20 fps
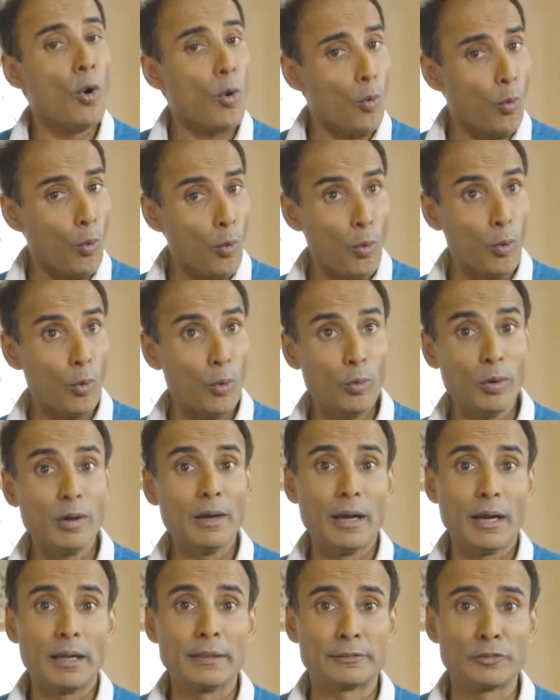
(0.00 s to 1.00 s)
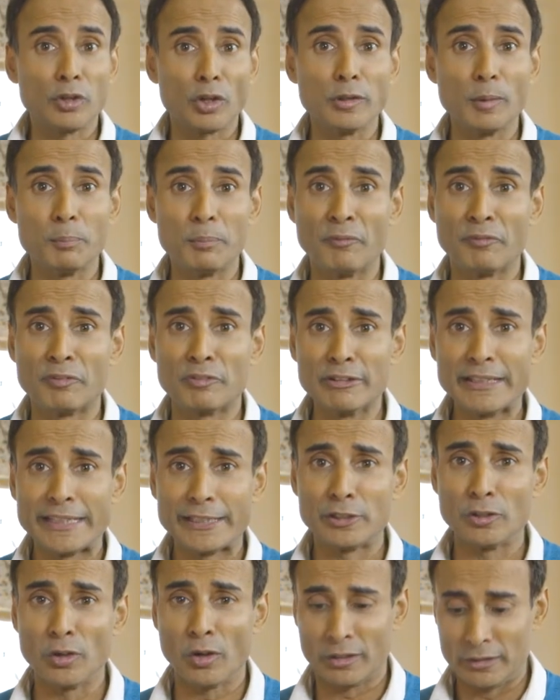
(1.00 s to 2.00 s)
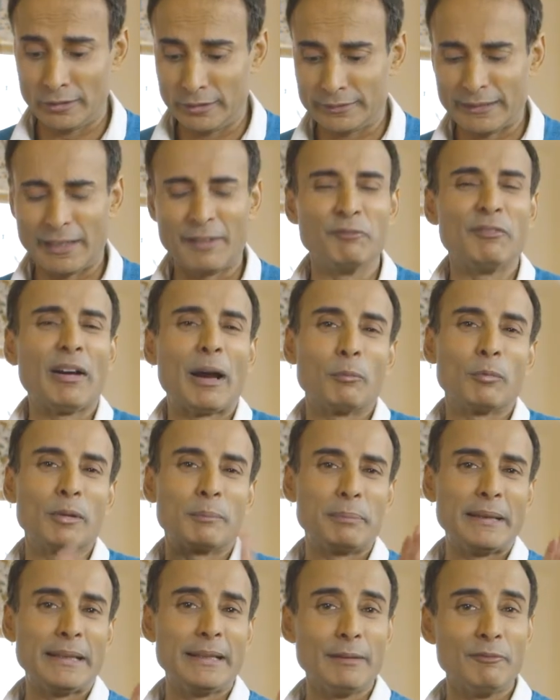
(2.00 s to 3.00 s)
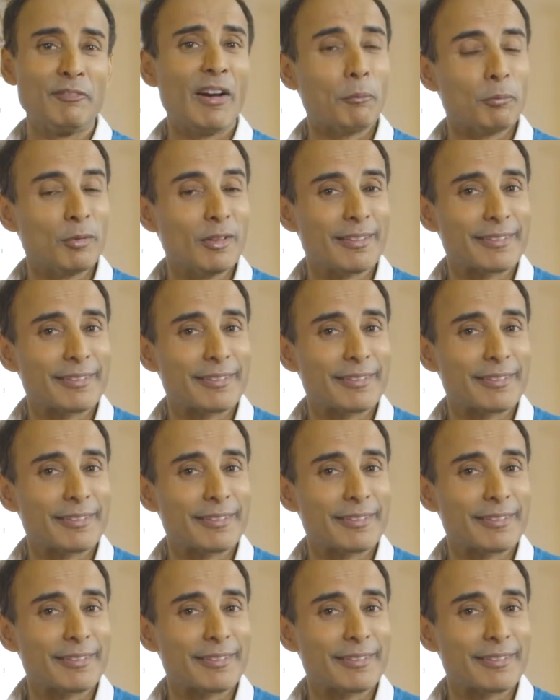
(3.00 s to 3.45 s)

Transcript: or a dollop of Greek yogurt, and that will